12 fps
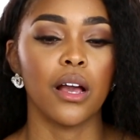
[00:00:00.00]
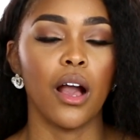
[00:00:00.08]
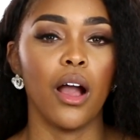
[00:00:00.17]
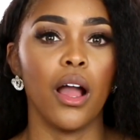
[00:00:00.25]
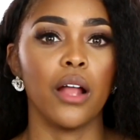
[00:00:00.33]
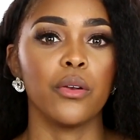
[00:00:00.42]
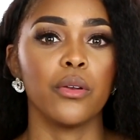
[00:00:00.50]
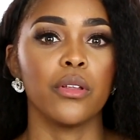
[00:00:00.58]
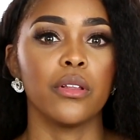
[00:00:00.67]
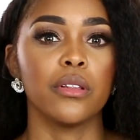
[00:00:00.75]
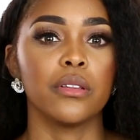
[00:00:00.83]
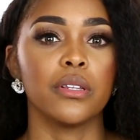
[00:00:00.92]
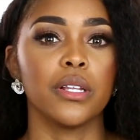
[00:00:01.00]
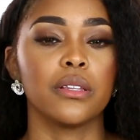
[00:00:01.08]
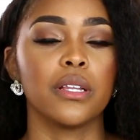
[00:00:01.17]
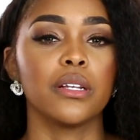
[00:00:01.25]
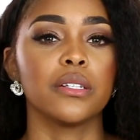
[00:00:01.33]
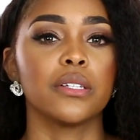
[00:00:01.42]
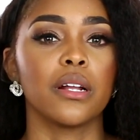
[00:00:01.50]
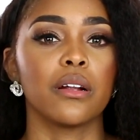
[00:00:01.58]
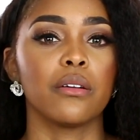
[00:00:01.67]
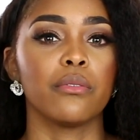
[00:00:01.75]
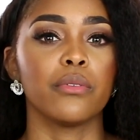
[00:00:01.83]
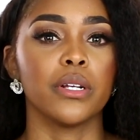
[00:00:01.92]
on the things that
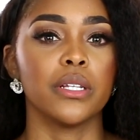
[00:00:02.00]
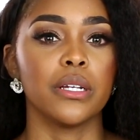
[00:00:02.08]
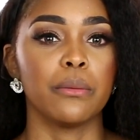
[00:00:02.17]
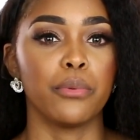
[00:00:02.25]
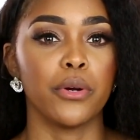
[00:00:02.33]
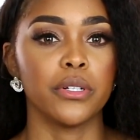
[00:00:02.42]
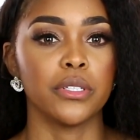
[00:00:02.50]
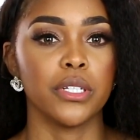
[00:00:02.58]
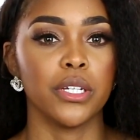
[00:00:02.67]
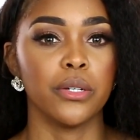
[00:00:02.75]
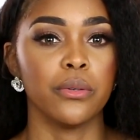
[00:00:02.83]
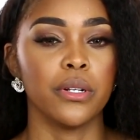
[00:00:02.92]
are really important to you.